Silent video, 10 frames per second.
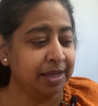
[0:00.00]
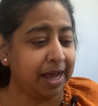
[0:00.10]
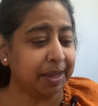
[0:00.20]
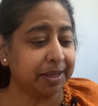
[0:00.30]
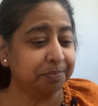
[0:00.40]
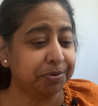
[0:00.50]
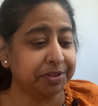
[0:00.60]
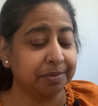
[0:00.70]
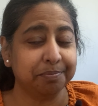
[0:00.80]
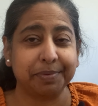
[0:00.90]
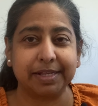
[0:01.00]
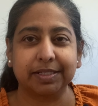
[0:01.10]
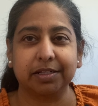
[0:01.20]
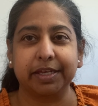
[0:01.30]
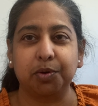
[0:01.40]
I can put them
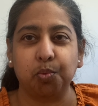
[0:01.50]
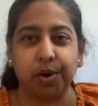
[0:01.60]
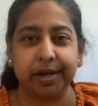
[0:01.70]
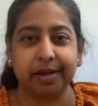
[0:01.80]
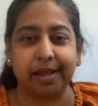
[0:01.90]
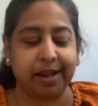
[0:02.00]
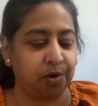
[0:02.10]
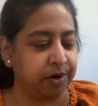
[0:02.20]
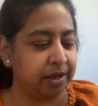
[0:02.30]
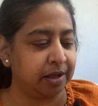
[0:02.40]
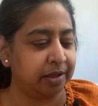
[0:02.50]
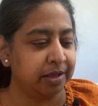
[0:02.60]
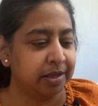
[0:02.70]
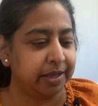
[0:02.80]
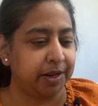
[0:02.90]
basically in one area,
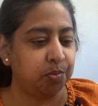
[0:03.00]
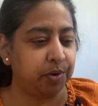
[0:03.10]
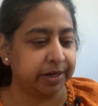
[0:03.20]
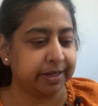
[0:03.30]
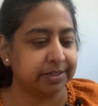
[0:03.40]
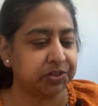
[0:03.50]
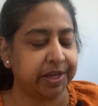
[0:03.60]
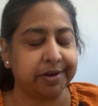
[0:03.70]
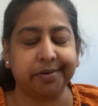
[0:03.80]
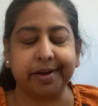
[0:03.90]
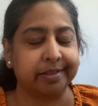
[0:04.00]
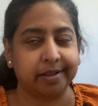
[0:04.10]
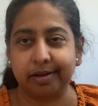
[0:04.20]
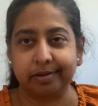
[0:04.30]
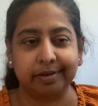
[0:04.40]
in one container, and
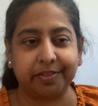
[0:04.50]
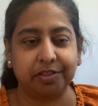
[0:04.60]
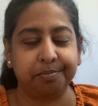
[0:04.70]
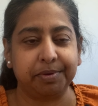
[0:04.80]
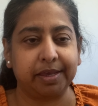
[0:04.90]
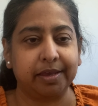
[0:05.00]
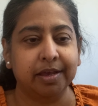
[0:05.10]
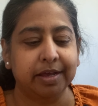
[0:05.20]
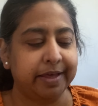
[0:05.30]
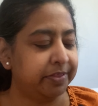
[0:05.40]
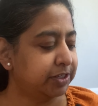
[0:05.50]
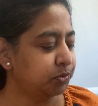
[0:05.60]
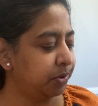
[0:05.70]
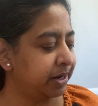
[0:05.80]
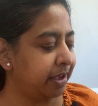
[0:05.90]
then let them be. In this
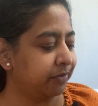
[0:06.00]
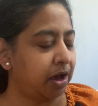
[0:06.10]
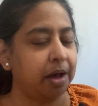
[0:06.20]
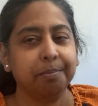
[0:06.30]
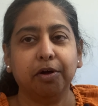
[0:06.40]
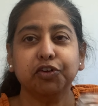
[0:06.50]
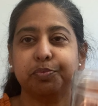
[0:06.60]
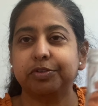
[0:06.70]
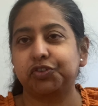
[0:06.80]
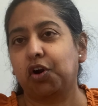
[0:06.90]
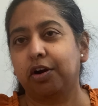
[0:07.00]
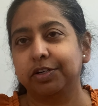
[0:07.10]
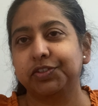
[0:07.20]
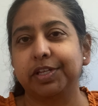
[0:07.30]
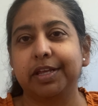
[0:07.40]
one, I've got multiple
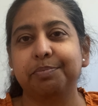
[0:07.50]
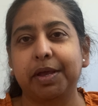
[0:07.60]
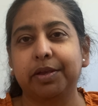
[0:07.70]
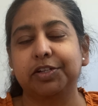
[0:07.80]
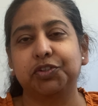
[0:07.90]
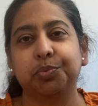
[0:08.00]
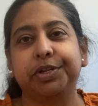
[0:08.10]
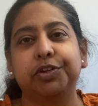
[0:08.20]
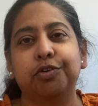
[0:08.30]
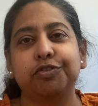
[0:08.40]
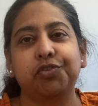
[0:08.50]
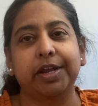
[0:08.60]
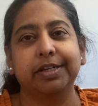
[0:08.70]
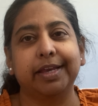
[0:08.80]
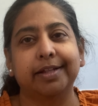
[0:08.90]
jars sitting in my kitchen window
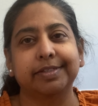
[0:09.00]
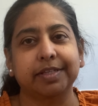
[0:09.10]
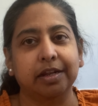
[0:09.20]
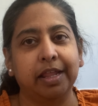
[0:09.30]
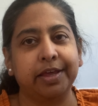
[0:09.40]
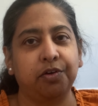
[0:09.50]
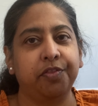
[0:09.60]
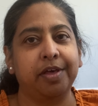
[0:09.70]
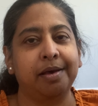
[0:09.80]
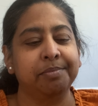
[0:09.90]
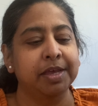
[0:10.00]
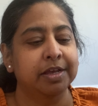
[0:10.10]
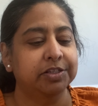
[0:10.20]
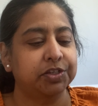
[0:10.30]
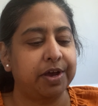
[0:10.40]
trying to get sunlight on them.
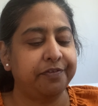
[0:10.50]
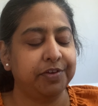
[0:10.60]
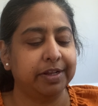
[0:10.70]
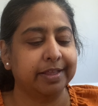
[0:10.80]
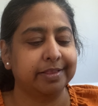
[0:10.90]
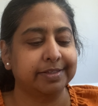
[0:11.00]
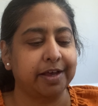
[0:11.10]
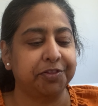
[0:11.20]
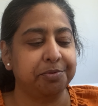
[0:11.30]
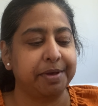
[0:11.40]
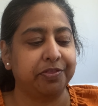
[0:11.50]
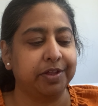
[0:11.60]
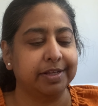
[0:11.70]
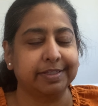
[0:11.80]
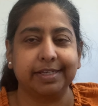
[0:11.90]
So I feel like this other
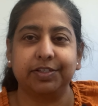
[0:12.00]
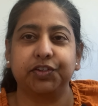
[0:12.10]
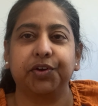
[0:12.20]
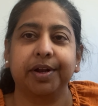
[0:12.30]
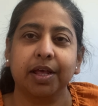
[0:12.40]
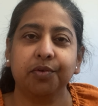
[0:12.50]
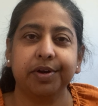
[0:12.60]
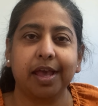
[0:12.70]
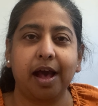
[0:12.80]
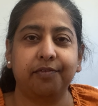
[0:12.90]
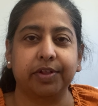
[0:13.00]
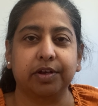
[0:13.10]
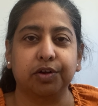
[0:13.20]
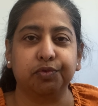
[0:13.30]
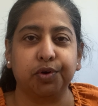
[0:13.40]
method is easier, and I already have like
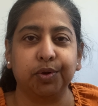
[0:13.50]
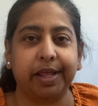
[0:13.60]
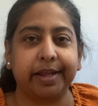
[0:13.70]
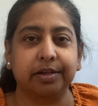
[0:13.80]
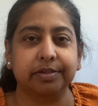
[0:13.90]
a grow light